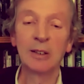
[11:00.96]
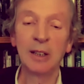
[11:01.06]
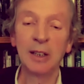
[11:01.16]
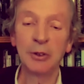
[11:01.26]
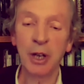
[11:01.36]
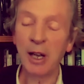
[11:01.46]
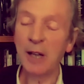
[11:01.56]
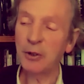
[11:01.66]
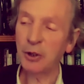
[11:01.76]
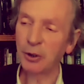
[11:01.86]

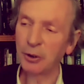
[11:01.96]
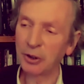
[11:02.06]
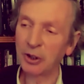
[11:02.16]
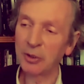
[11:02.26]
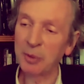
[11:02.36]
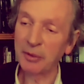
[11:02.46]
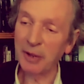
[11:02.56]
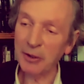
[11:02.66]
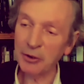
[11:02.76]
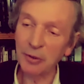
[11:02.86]
E.J.H. Corner, the
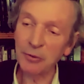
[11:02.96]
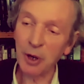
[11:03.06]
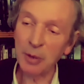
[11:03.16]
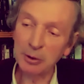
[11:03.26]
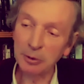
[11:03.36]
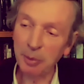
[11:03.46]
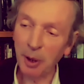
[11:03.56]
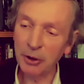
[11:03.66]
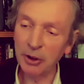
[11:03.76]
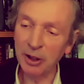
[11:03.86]
professor of tropical
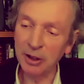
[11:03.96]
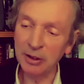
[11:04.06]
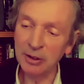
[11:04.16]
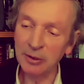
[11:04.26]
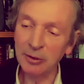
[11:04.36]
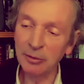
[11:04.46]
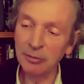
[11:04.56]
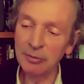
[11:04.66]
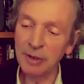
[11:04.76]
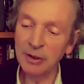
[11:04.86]
botany, who'd
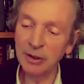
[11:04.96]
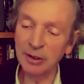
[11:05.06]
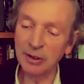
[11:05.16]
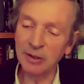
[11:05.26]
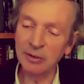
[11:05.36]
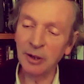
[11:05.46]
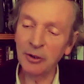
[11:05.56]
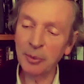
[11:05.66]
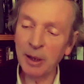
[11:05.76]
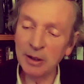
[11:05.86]
written,
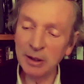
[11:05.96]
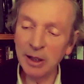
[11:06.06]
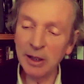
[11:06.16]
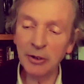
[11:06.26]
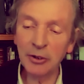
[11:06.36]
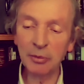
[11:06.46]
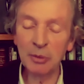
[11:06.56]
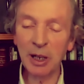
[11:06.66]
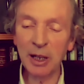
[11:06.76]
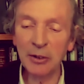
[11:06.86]
spent years in
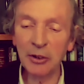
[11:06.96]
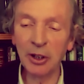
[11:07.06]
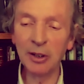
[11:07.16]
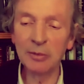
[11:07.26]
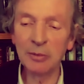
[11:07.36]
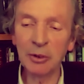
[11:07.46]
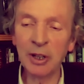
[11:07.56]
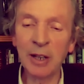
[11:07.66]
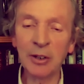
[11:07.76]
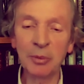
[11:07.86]
Malaysia and was an
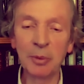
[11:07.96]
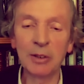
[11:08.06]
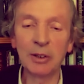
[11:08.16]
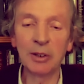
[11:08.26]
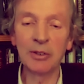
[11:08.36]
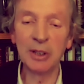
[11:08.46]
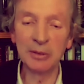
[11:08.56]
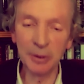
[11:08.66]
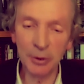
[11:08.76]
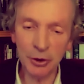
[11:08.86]
expert on the
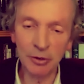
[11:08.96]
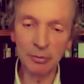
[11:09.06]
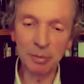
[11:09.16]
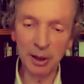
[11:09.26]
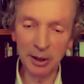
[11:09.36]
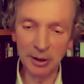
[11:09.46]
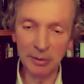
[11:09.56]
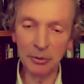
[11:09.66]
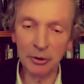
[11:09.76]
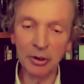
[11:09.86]
evolution of
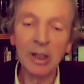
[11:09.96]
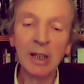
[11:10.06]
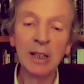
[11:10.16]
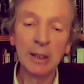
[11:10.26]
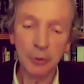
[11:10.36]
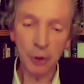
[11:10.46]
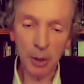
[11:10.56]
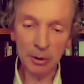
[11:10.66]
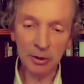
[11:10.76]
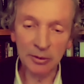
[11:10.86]
palms and
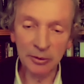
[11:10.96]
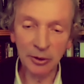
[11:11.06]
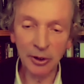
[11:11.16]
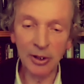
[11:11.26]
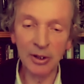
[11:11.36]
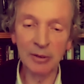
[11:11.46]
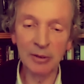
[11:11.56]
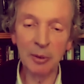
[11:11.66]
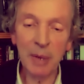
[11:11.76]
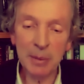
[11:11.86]
tropical flora. There
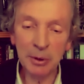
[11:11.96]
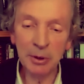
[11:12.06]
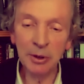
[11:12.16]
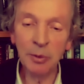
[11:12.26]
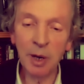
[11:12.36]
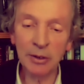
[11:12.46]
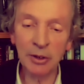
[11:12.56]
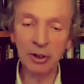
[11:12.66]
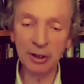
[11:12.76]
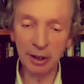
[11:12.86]
were people who worked
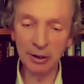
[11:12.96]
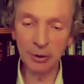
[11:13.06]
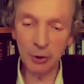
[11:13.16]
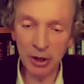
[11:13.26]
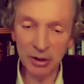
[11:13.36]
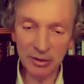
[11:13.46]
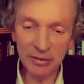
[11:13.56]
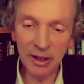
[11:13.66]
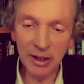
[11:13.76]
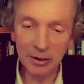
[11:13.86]
in ecology in the
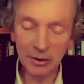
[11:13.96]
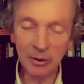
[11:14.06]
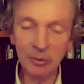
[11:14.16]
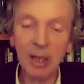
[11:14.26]
field. The